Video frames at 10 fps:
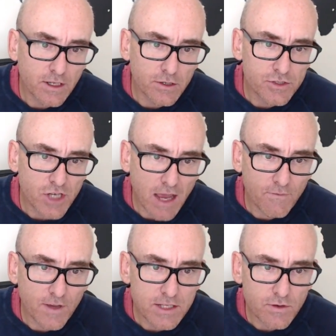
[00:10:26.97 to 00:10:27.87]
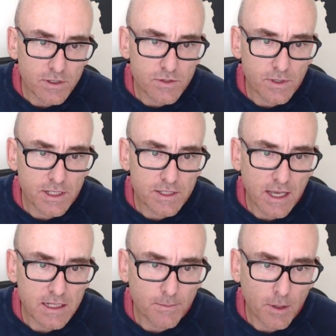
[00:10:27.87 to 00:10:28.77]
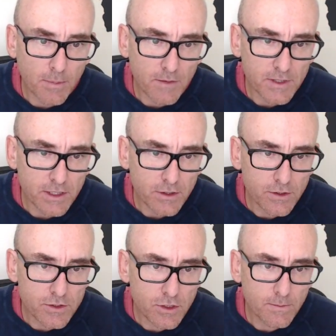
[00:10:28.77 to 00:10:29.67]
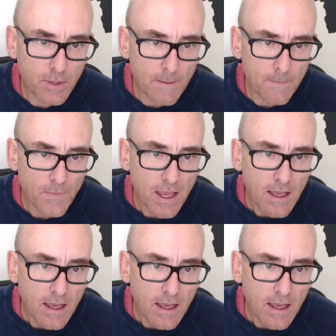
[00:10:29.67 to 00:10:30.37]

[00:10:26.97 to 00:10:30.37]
no chat feature on Twitter, so I had to pop over to YouTube. Yep.